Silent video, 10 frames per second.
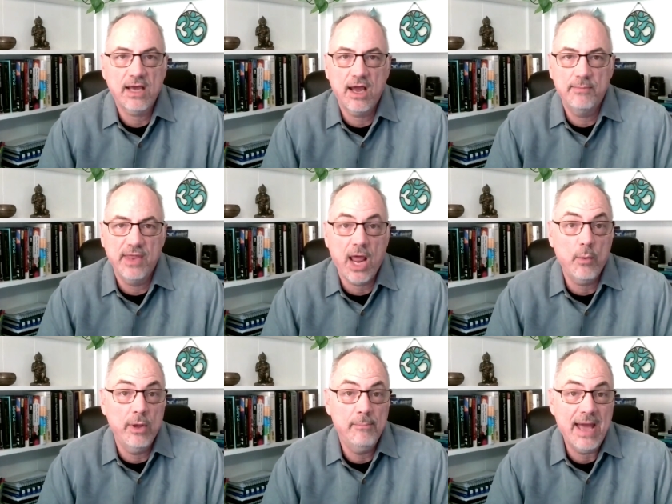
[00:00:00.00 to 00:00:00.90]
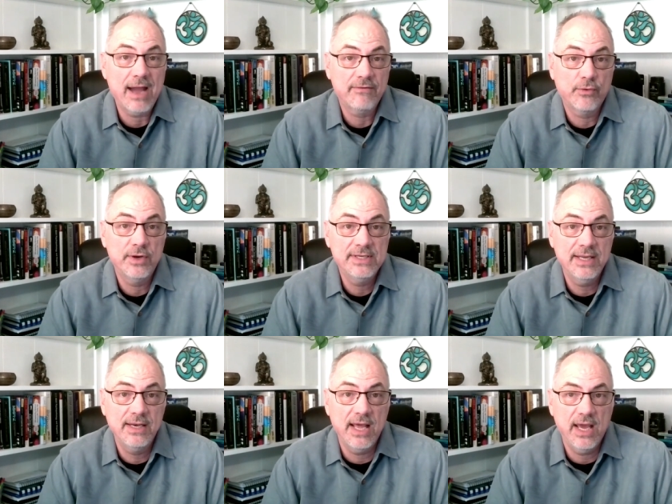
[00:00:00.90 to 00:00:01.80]
time that i went back for a
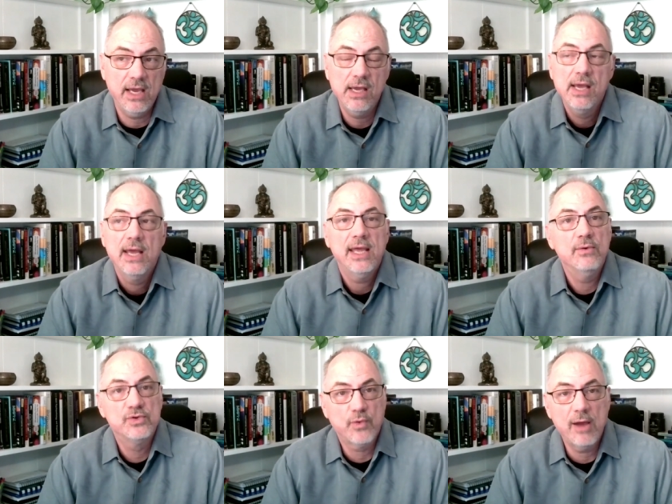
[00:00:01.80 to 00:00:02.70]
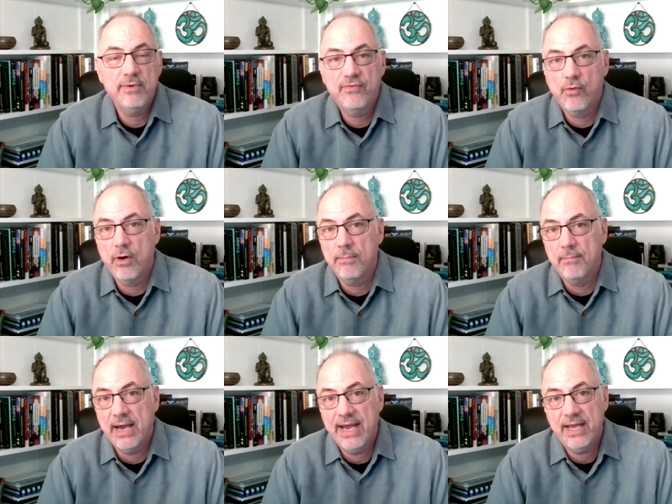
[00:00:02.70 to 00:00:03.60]
10 day it was right before
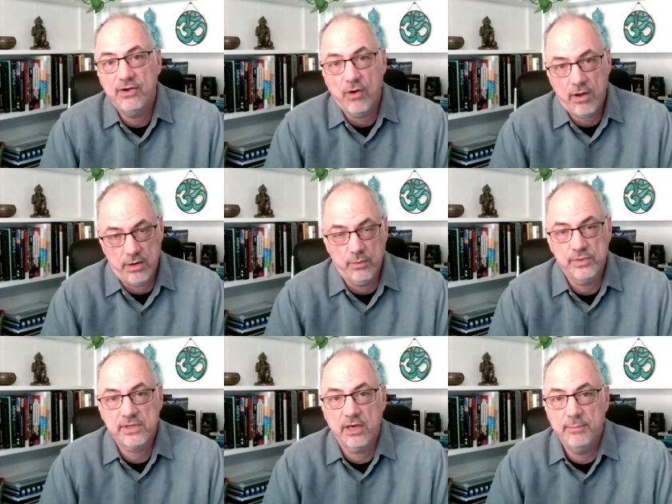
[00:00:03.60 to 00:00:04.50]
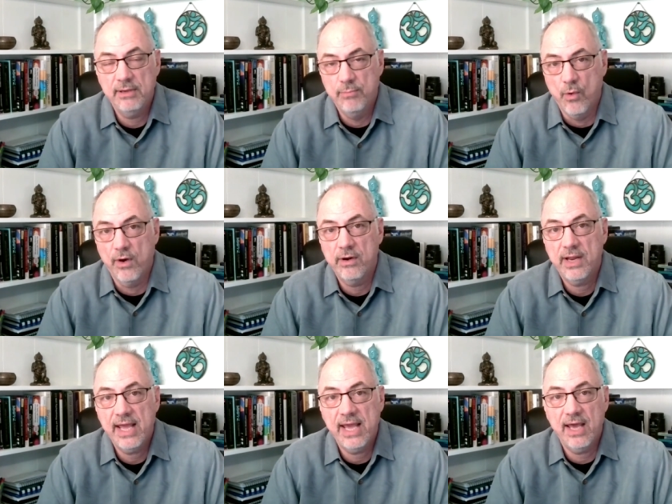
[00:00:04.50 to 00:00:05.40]
my daughter was going to be
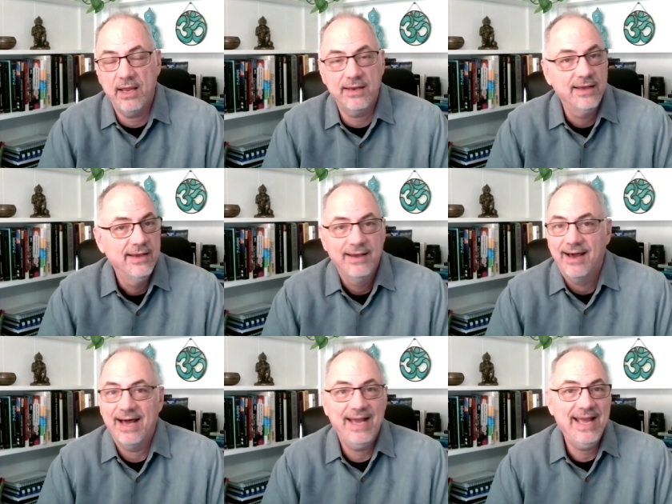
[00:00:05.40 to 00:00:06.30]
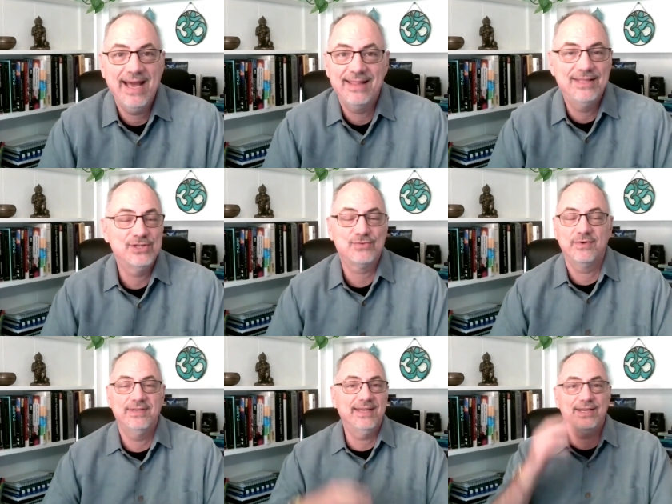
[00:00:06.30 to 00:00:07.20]
born and i had this
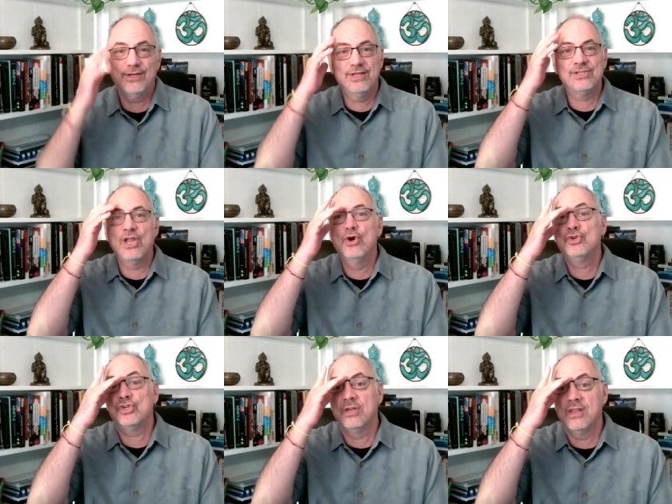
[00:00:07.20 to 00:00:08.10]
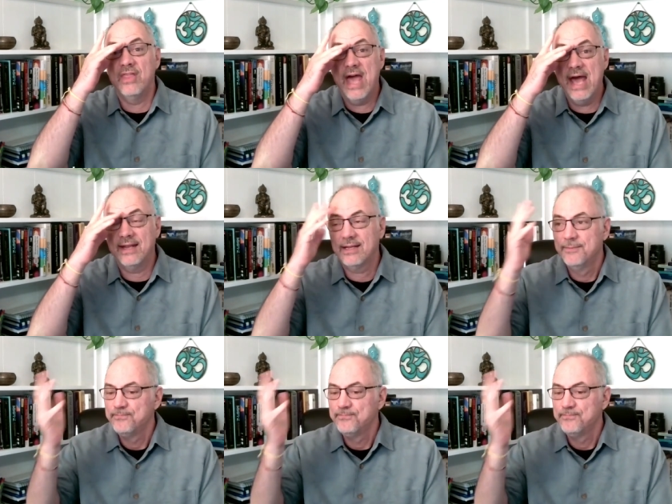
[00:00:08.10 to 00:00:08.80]
ridiculous notion that